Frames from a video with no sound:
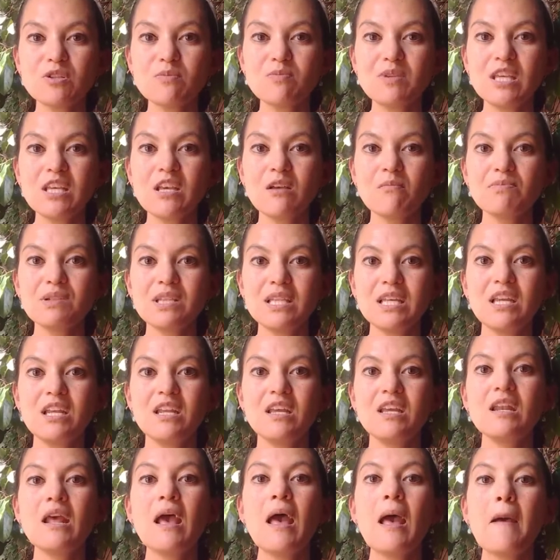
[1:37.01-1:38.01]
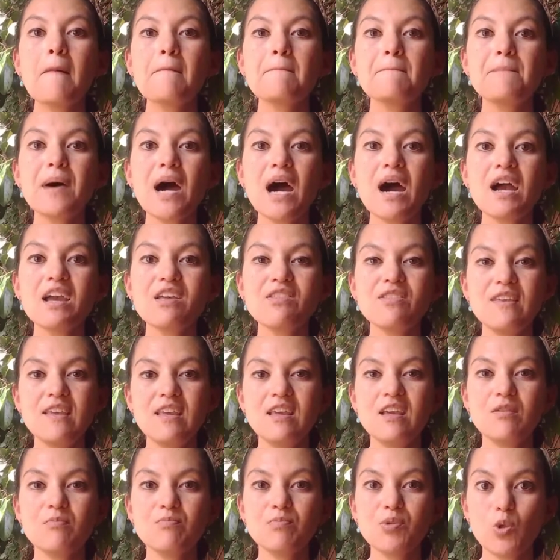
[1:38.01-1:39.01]
to be completed by
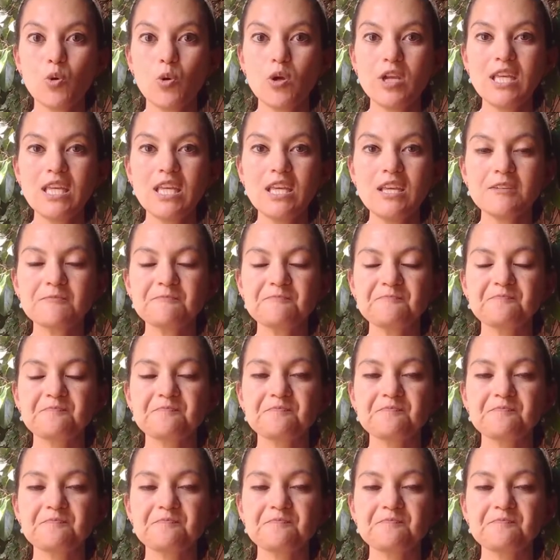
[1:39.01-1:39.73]
the employee.